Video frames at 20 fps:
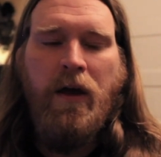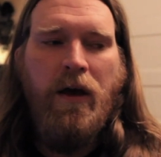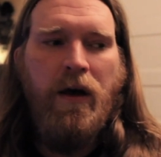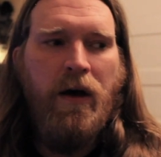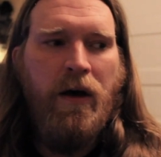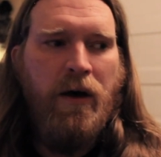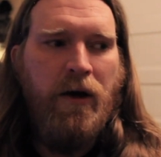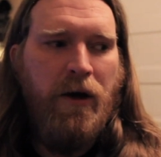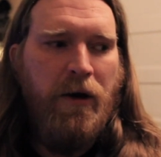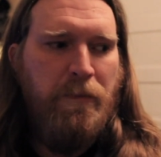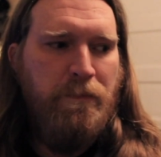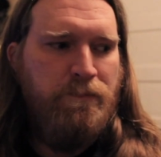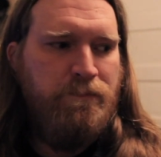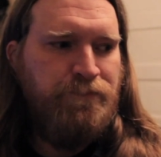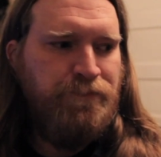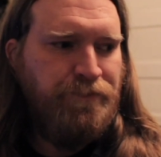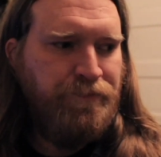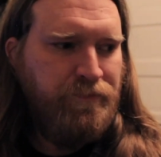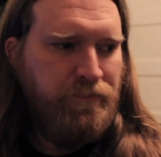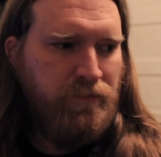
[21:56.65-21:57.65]

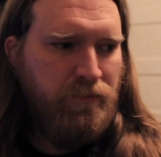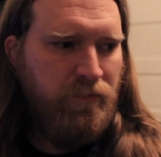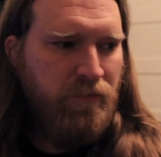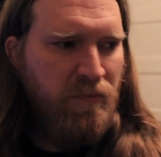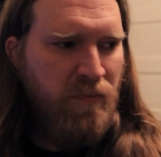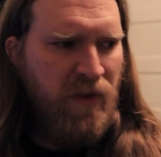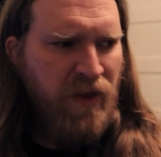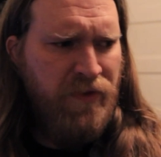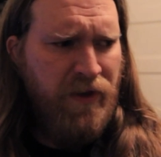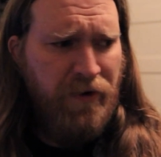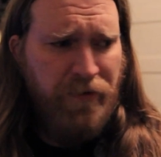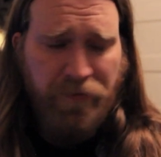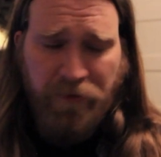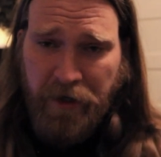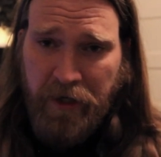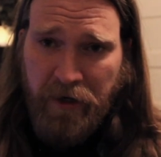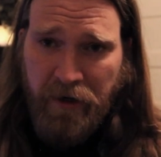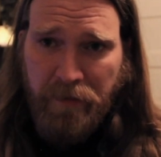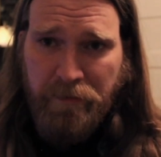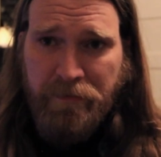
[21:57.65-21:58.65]
their
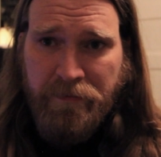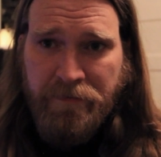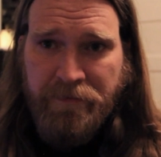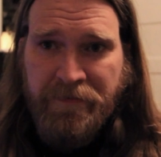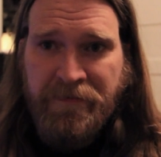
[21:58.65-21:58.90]
freedom,